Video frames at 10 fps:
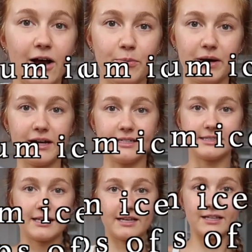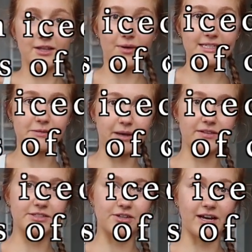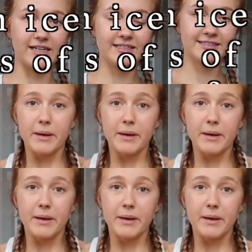I'll put the recipe on the screen.